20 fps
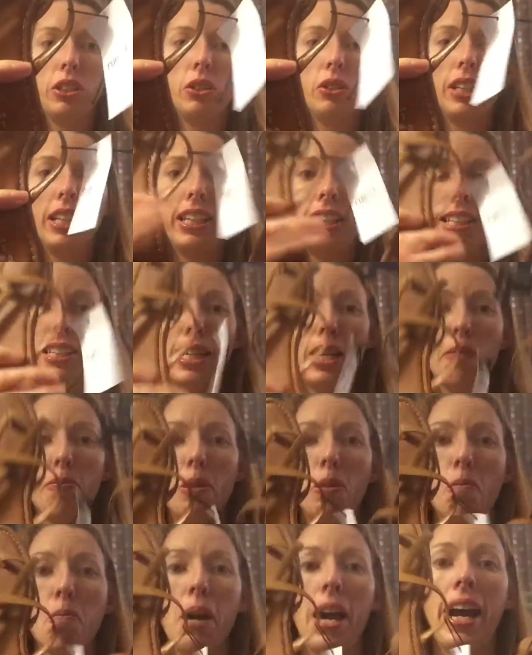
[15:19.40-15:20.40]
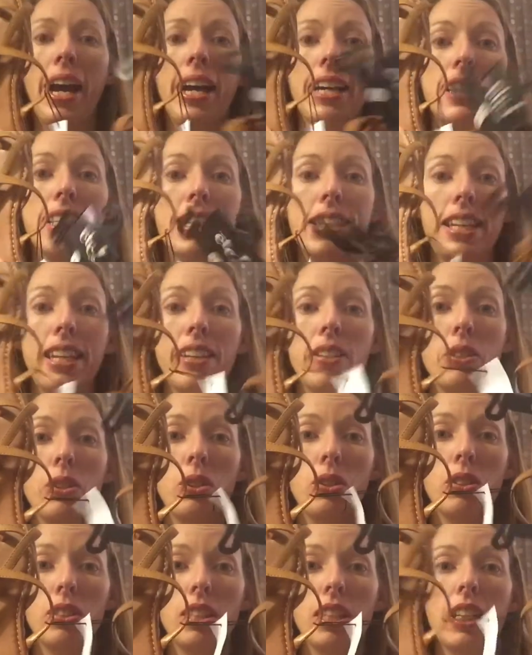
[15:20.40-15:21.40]
you, anytime you buy
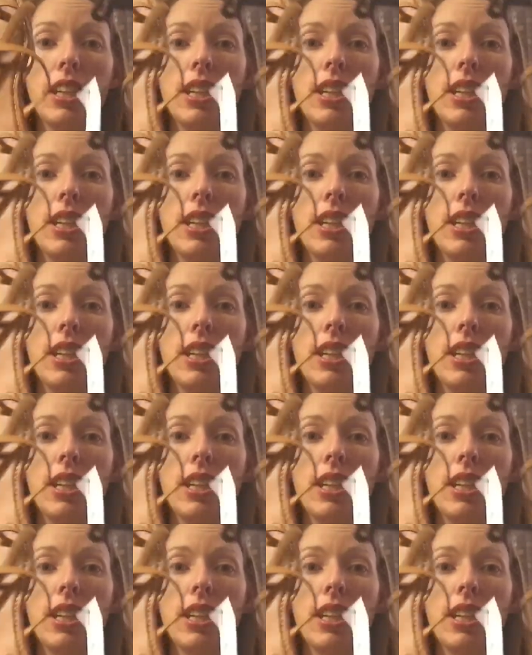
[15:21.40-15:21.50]
sandals,